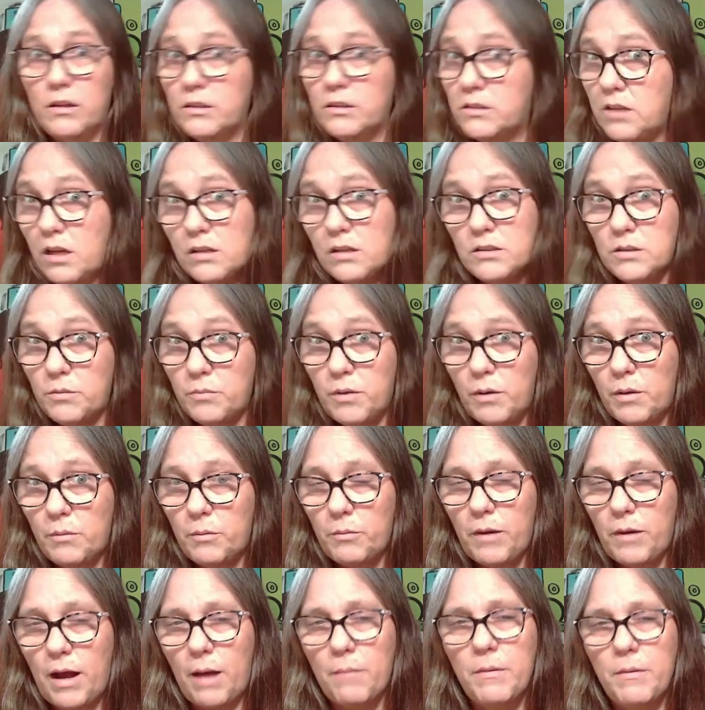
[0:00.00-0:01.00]
Tons of bubble
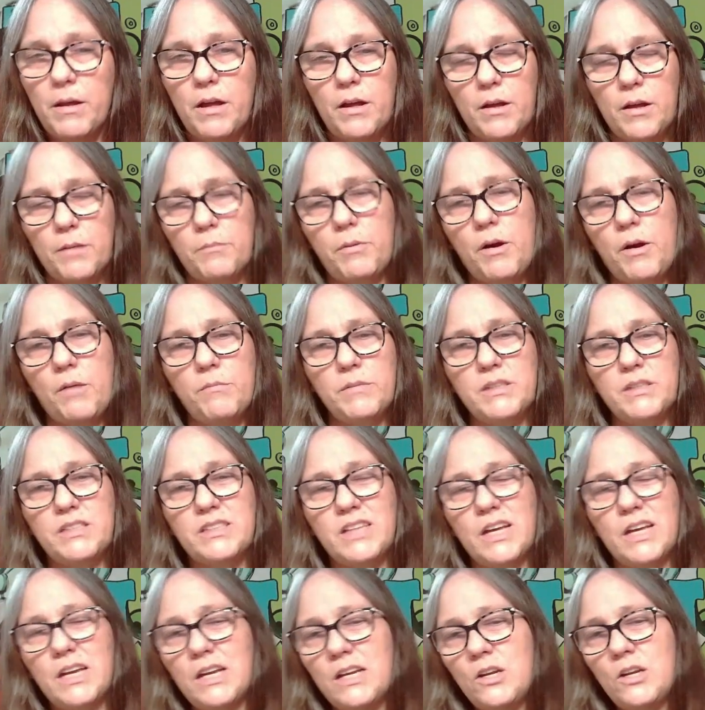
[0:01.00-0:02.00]
wrap. Problem is
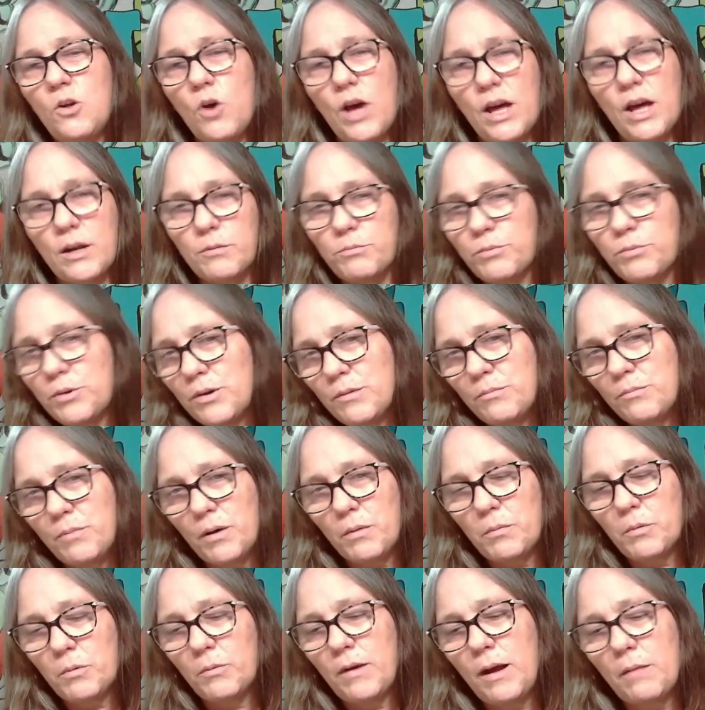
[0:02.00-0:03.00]
they didn't know how to put
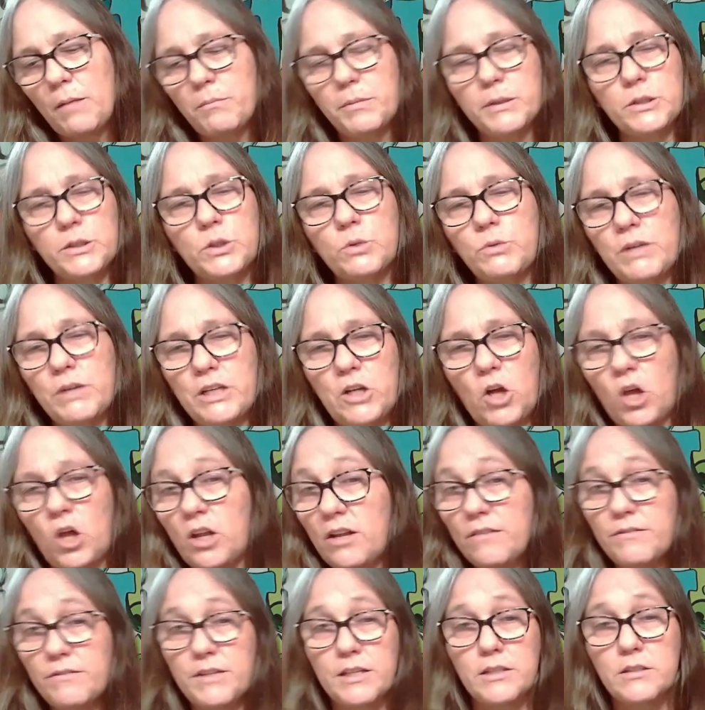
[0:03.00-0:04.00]
bubble wrap between all
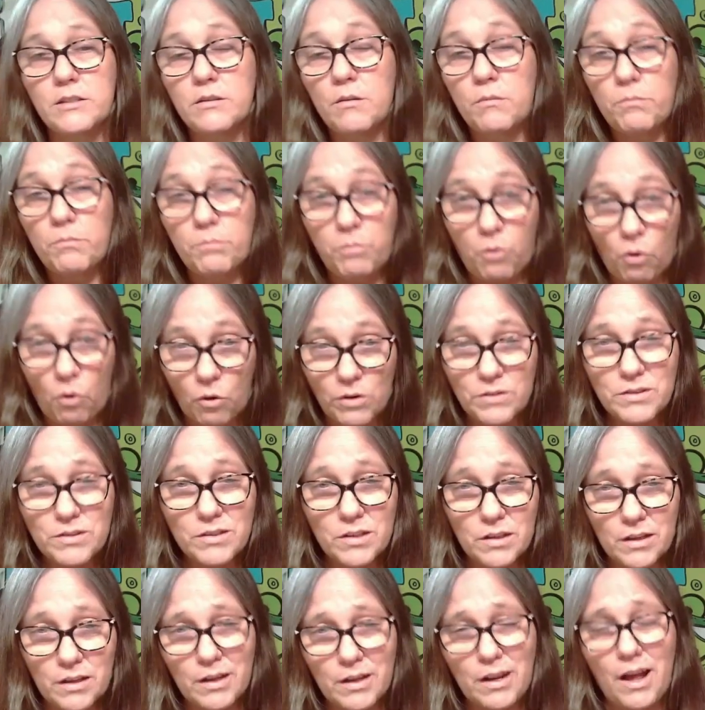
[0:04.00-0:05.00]
of these
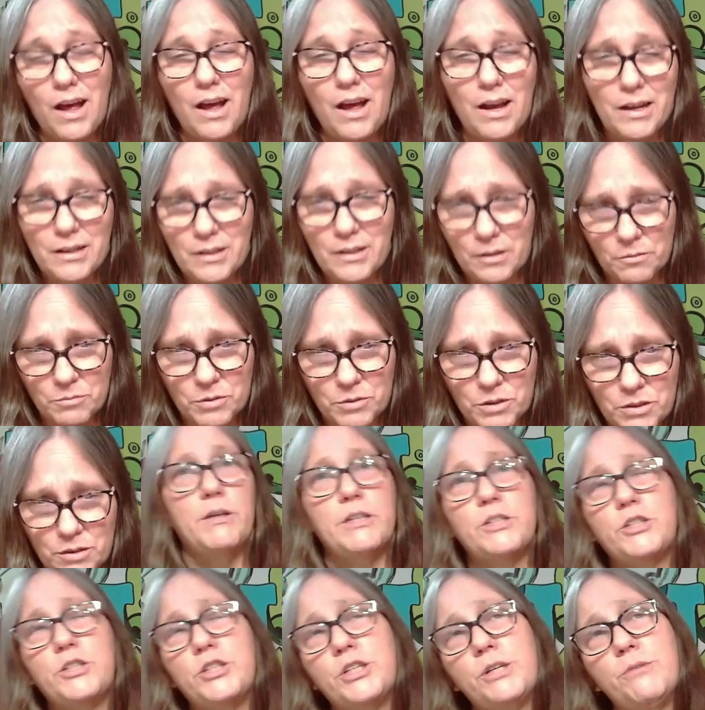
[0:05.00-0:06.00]
porcelain items.
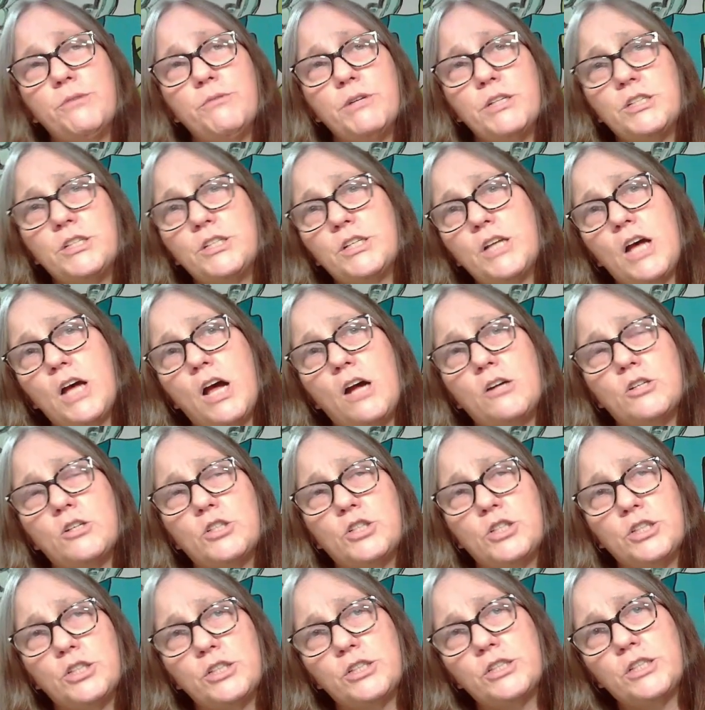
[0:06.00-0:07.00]
She reached out.
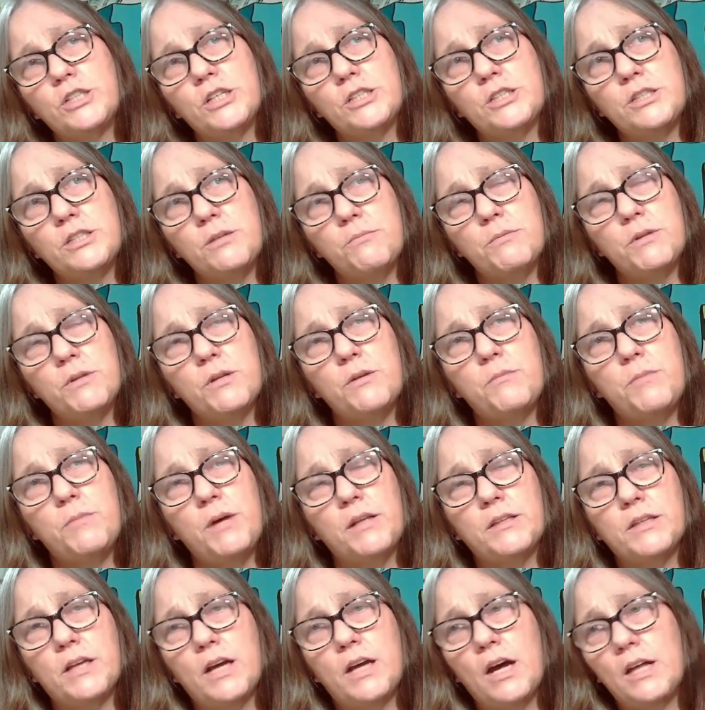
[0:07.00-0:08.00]
She said something
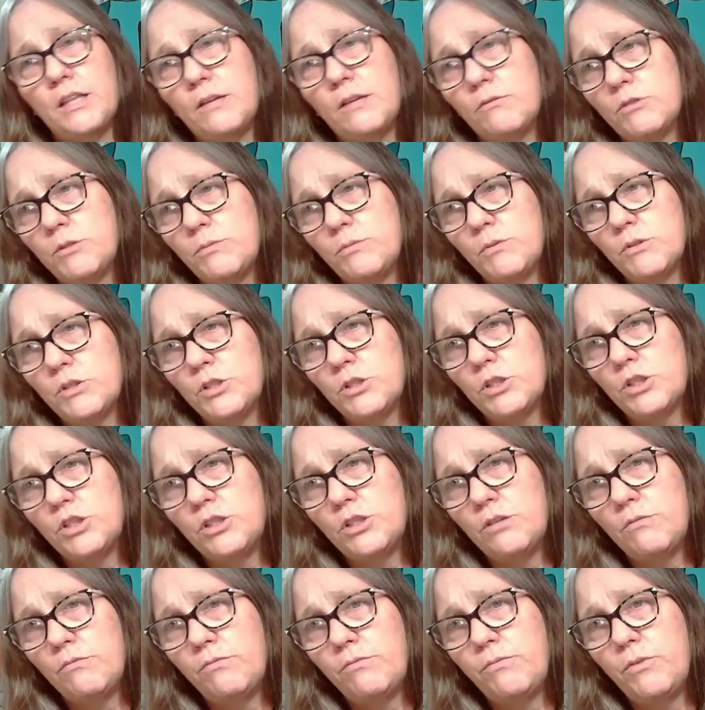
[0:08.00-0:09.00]
about the guy that was supposed to
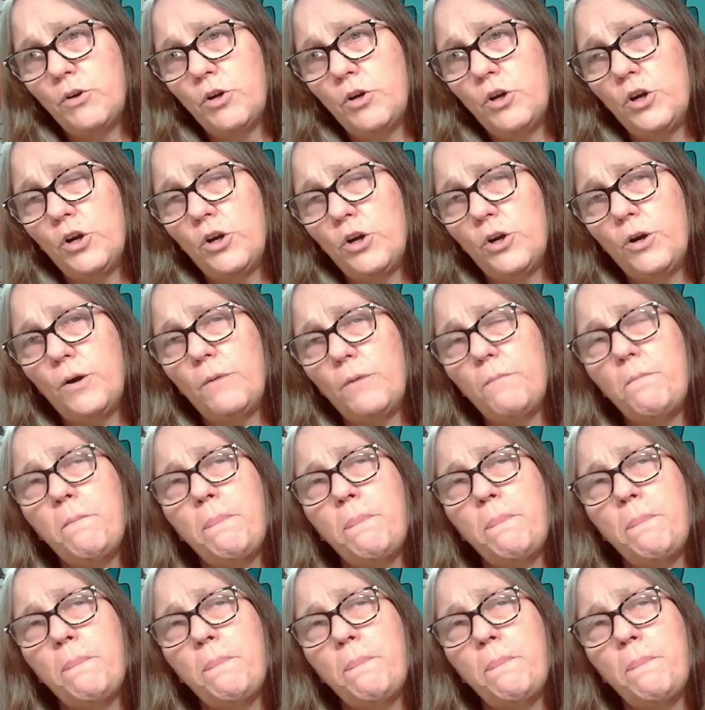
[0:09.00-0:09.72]
ship for her